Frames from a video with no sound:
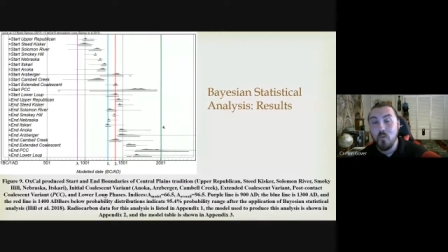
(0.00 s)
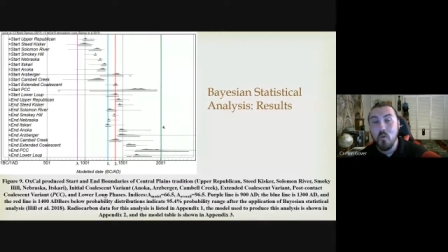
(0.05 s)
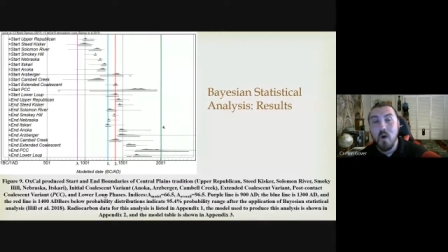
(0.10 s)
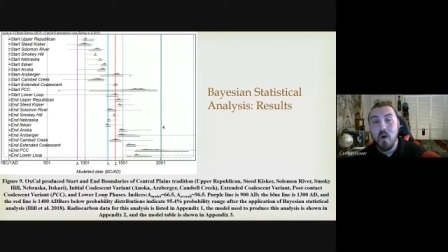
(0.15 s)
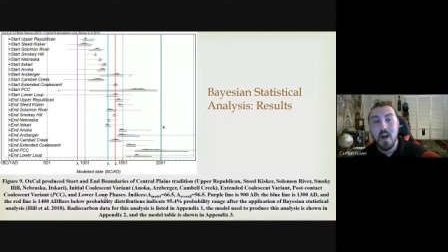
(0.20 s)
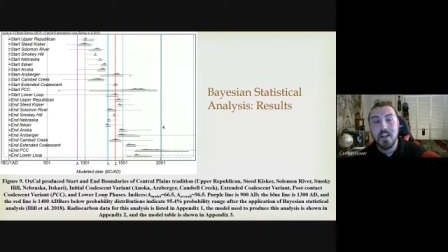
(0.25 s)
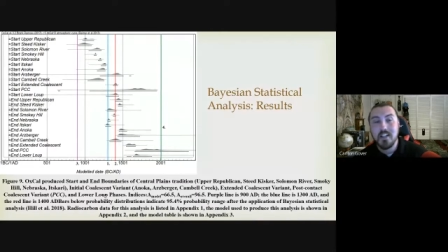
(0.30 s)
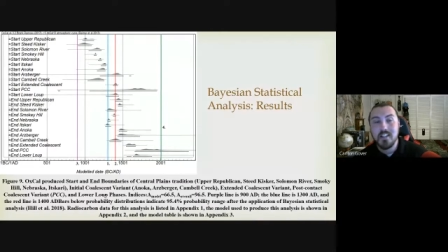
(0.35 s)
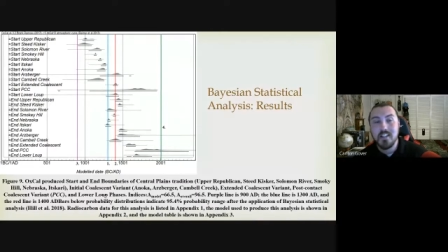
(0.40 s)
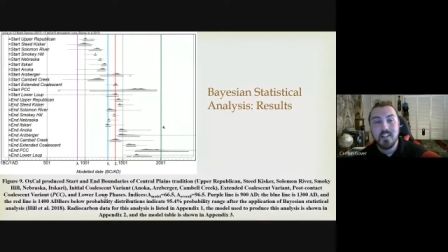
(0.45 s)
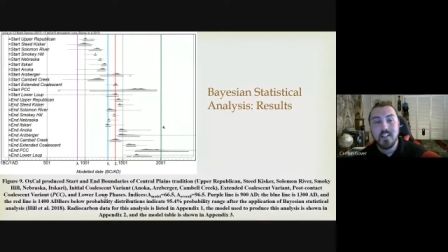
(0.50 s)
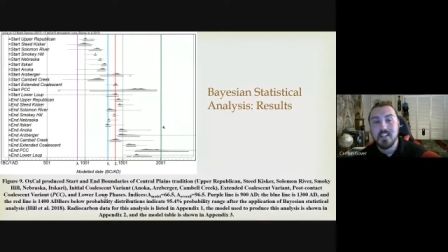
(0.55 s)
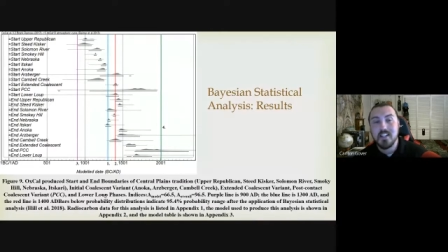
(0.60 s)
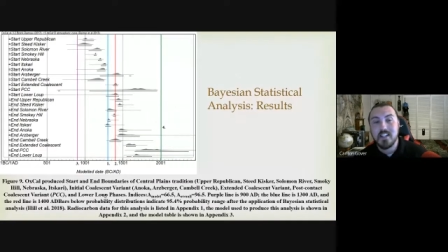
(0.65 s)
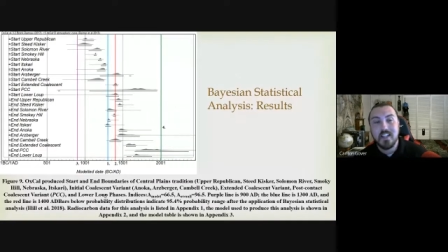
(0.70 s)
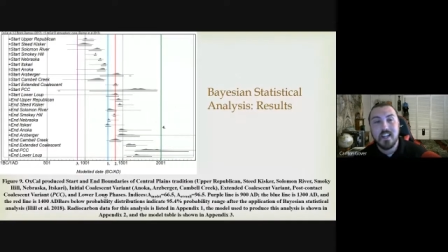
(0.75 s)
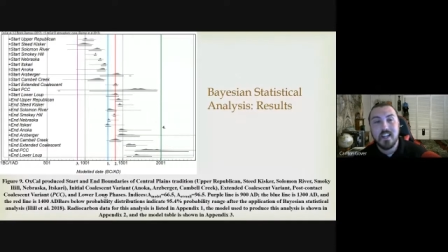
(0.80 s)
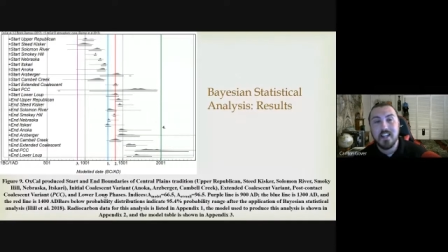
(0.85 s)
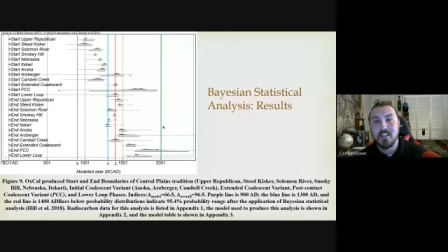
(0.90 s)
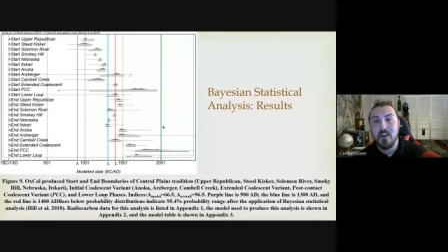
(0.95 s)
"What is this
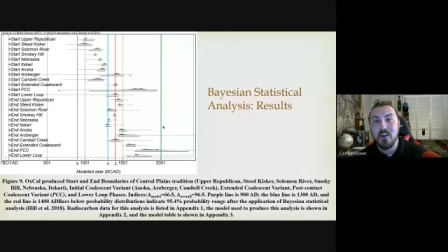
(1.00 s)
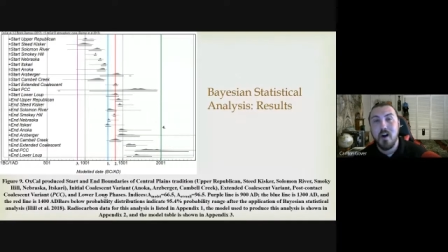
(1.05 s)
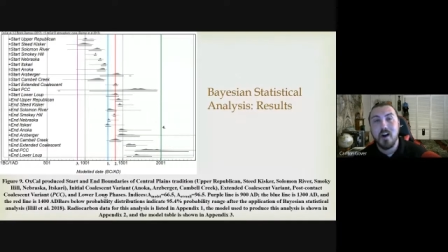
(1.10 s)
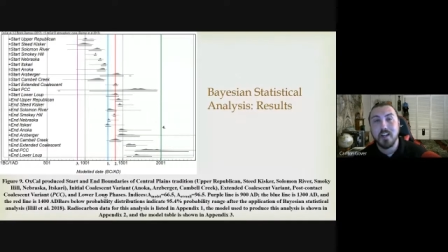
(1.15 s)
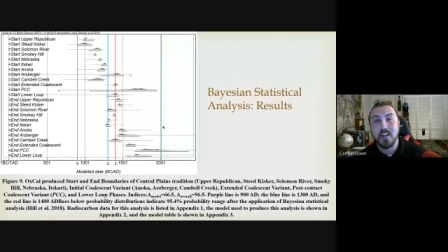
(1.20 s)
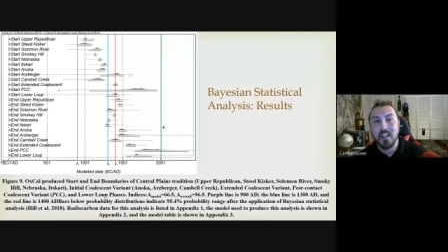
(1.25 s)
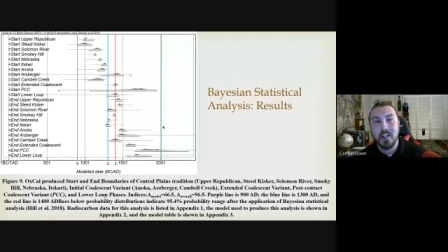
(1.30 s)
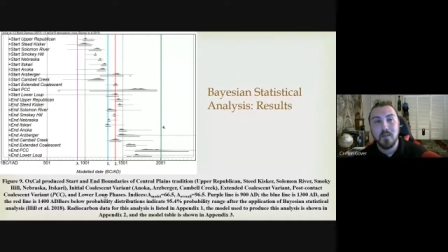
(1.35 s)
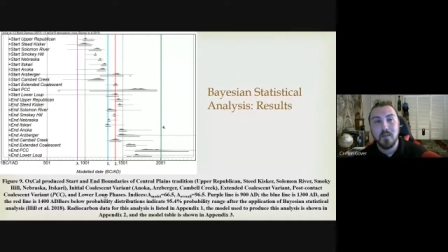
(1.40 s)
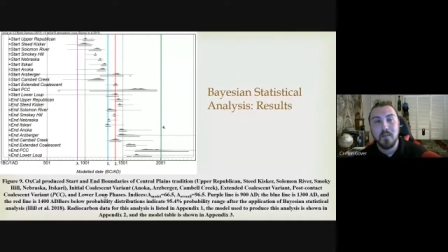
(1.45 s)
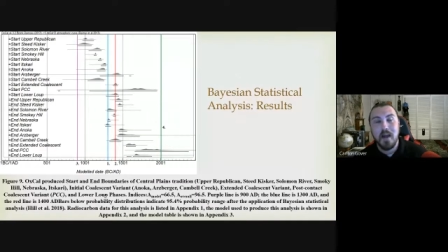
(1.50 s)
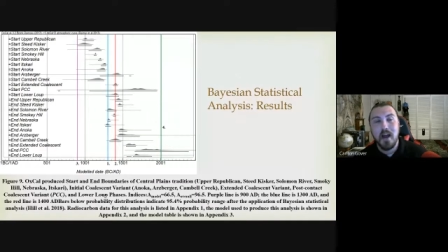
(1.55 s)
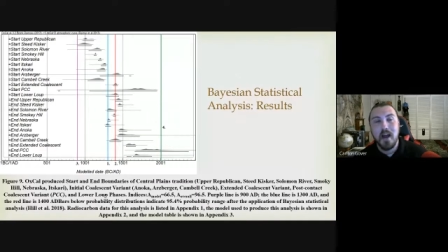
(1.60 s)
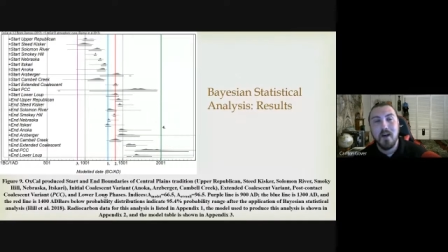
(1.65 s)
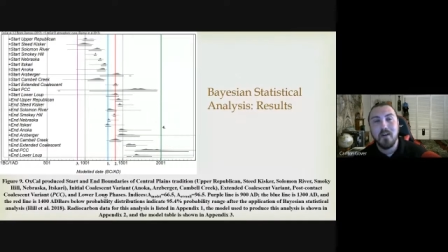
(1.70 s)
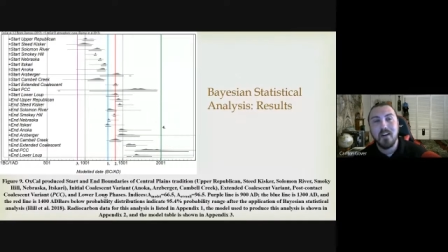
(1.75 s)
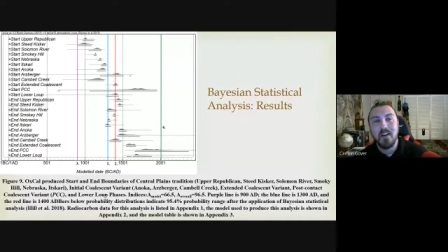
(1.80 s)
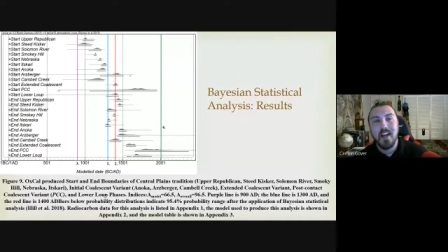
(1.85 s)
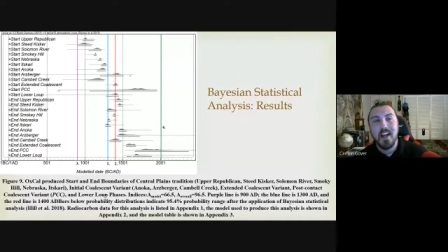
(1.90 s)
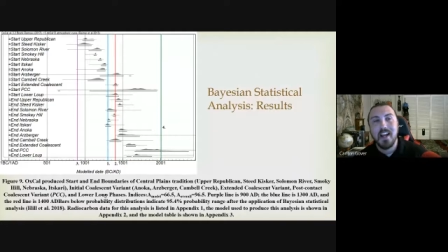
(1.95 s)
kid talking
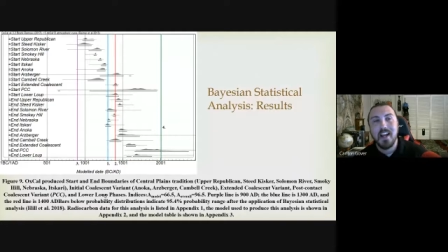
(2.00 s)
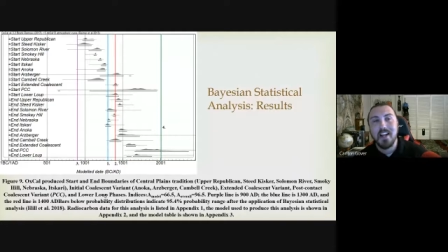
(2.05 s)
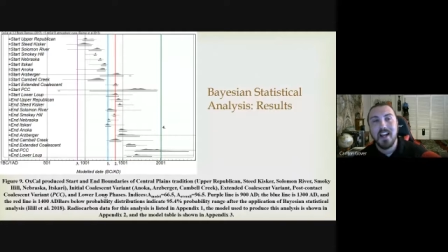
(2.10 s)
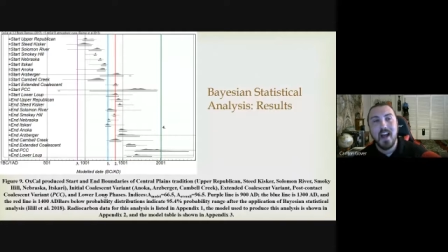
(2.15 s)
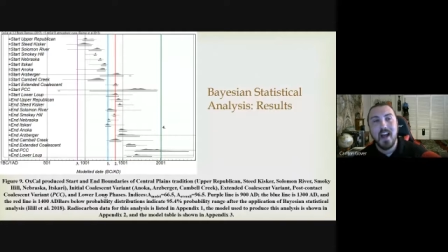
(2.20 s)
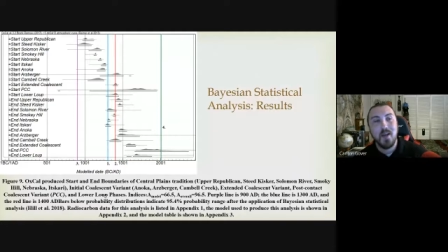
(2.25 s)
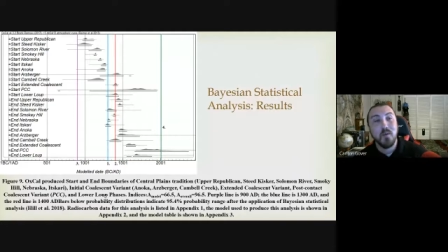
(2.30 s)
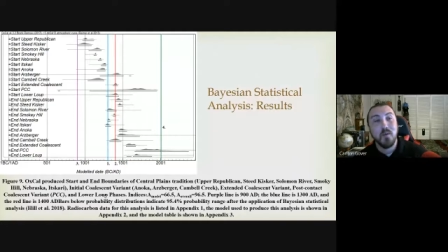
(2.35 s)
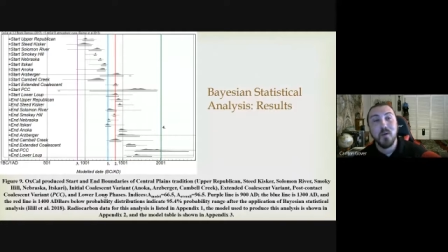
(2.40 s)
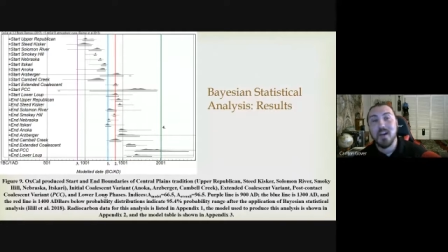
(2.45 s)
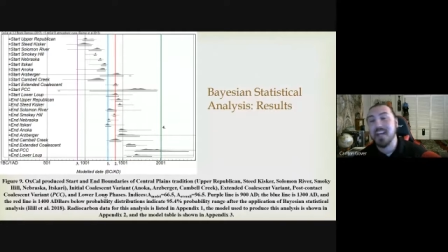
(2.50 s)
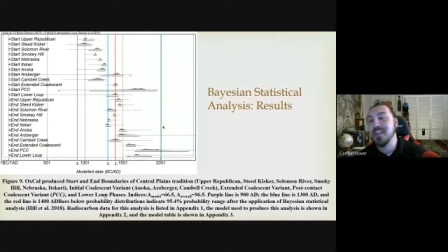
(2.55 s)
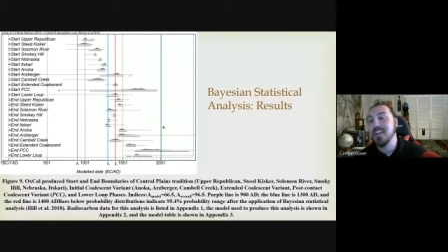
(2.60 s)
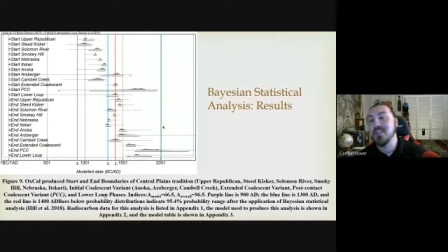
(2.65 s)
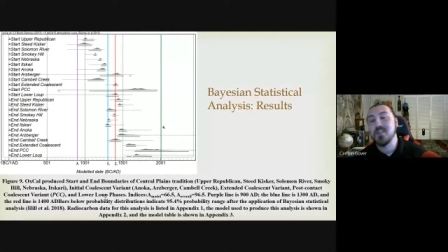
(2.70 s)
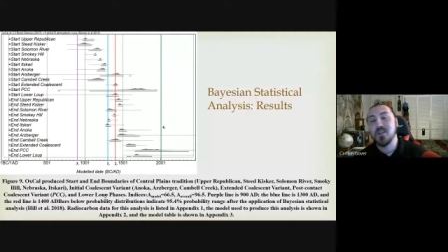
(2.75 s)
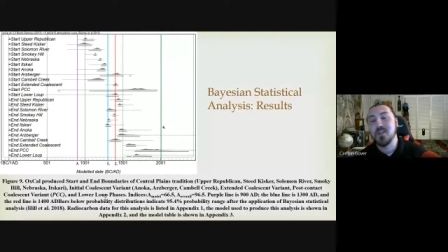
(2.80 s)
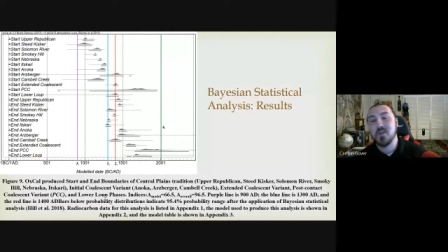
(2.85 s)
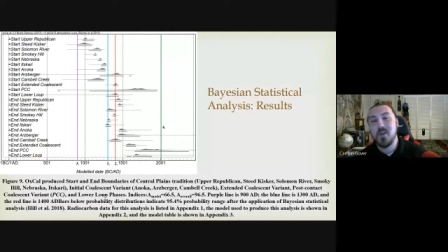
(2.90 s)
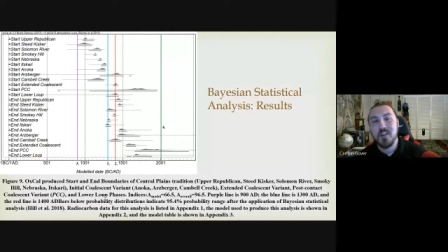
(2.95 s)
about?" And I will
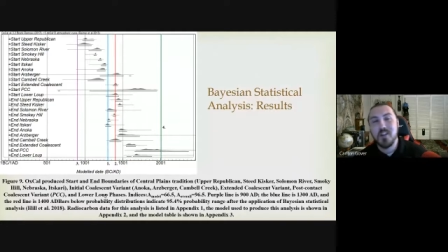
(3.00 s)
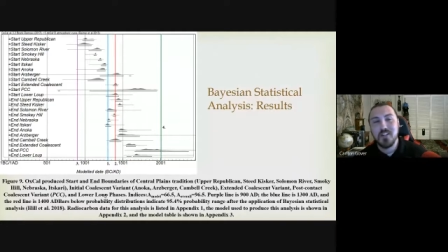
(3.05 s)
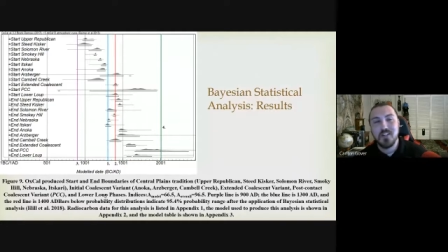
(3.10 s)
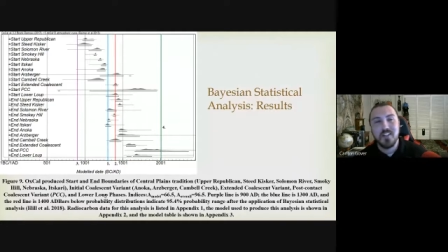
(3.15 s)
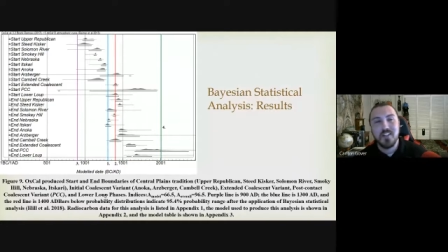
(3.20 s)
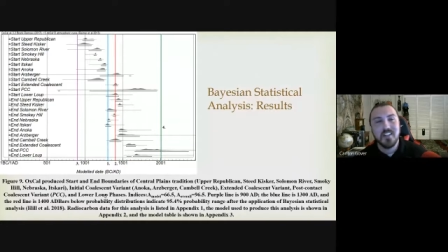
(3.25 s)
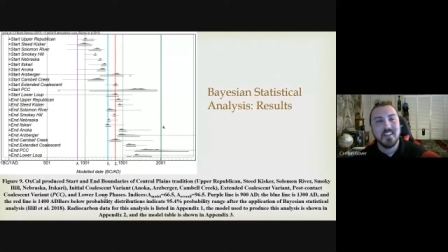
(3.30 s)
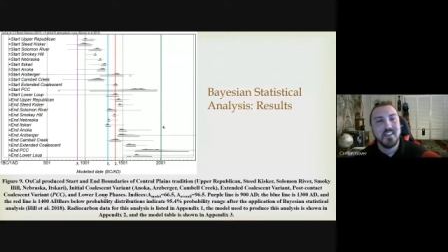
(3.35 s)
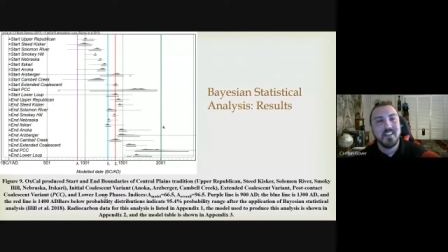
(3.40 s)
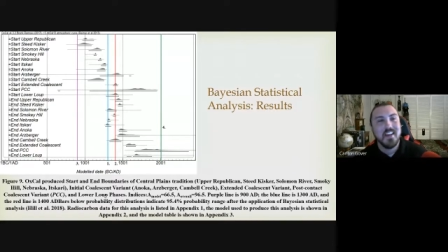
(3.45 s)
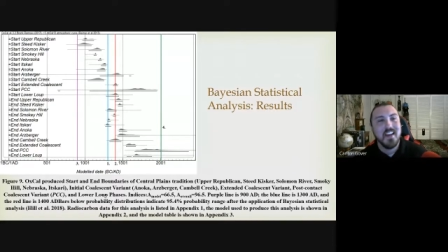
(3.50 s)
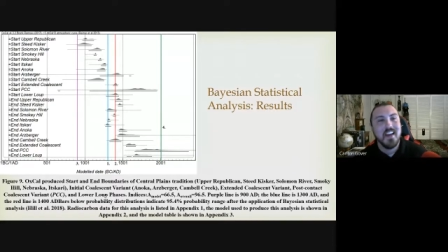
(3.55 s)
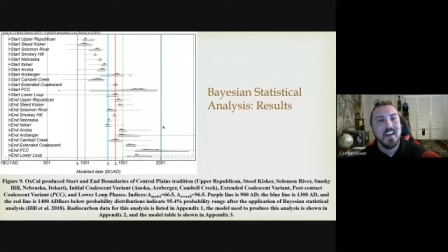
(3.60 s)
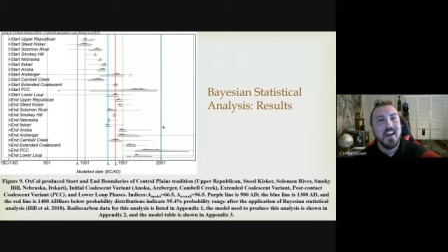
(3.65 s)
answer questions.